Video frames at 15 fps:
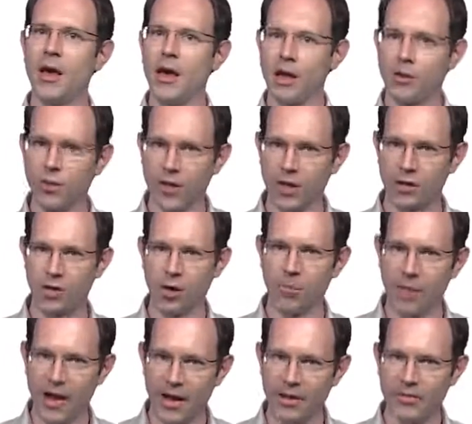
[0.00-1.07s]
And we can
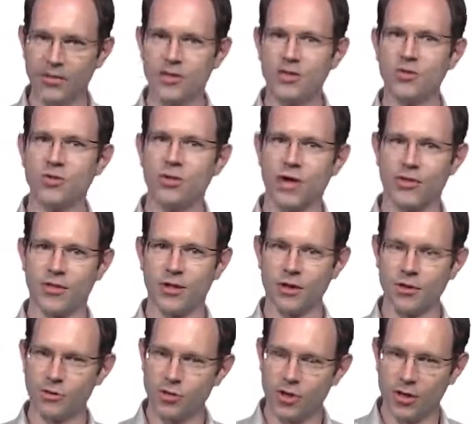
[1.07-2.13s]
combine these
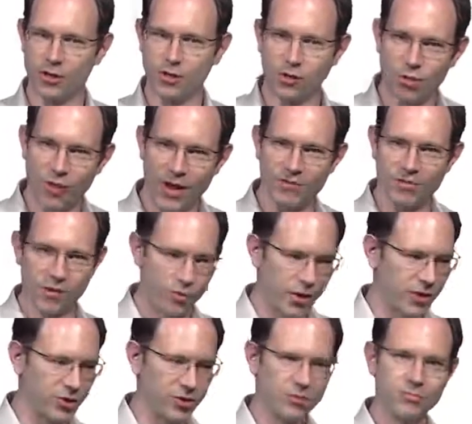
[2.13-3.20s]
together into a wave
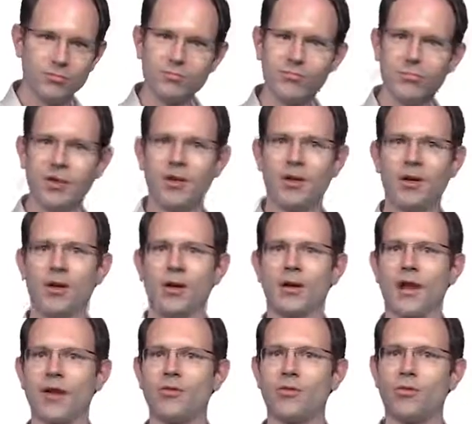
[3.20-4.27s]
equation,
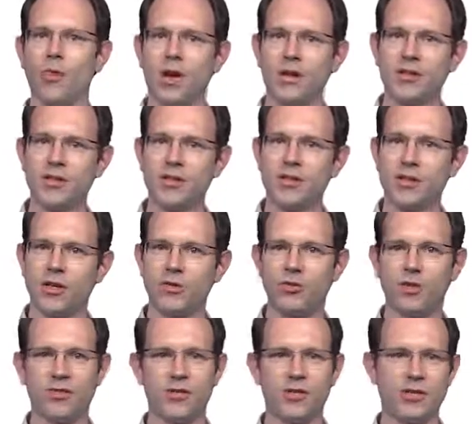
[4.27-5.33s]
like the ones that
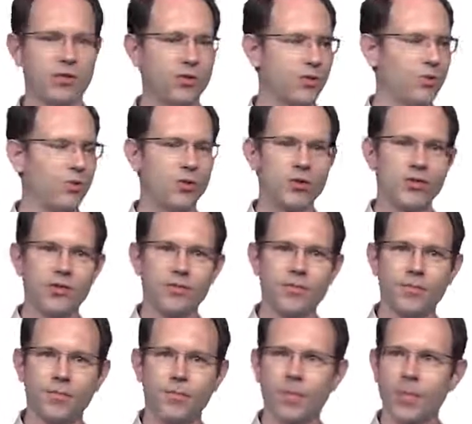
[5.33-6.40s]
you have seen in the course.
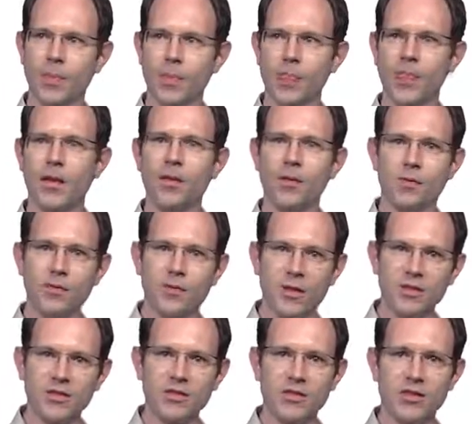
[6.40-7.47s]

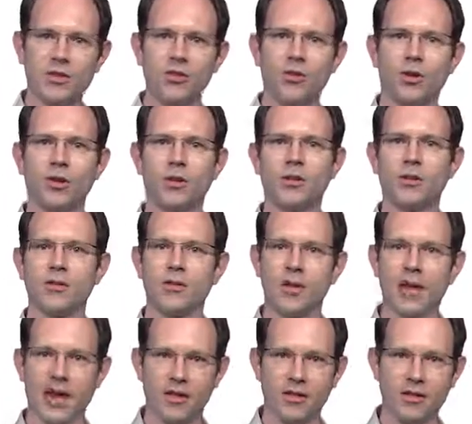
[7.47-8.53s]
This is called the
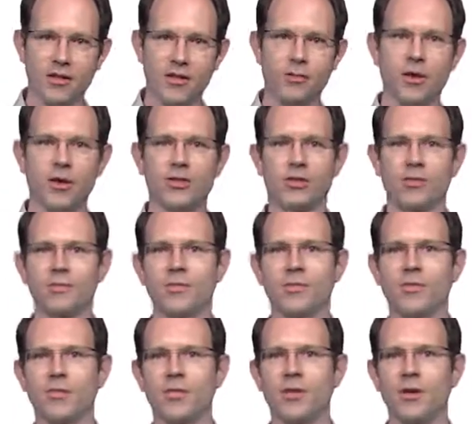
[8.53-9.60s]
Lighthill equation.
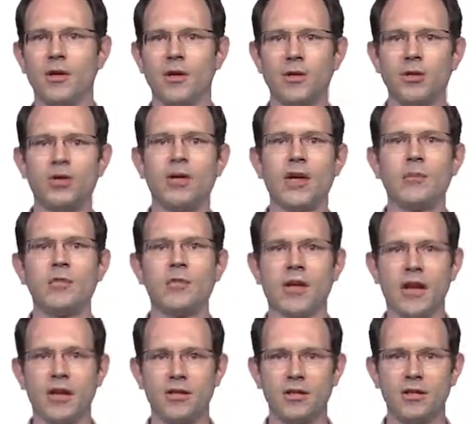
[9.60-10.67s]
James
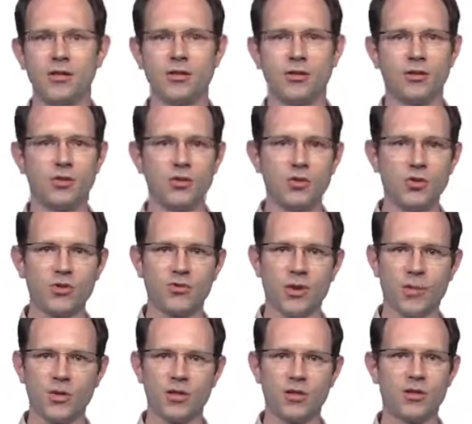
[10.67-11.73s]
Lighthill deduced
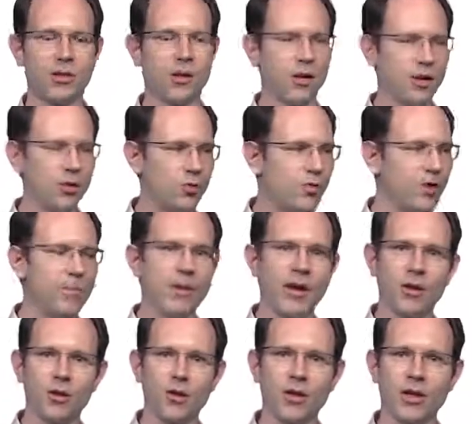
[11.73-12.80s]
from it, only by
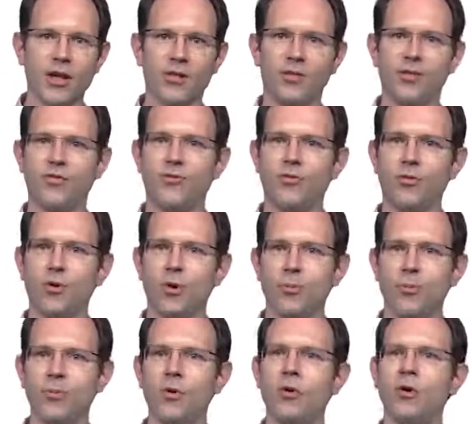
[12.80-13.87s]
looking at the
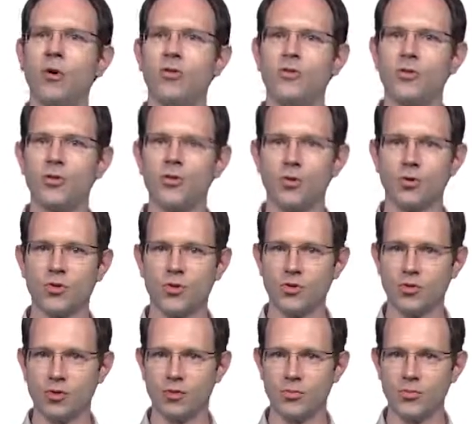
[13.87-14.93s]
form of the source
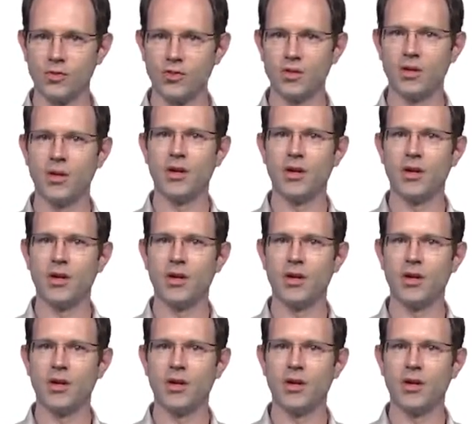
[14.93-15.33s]
terms,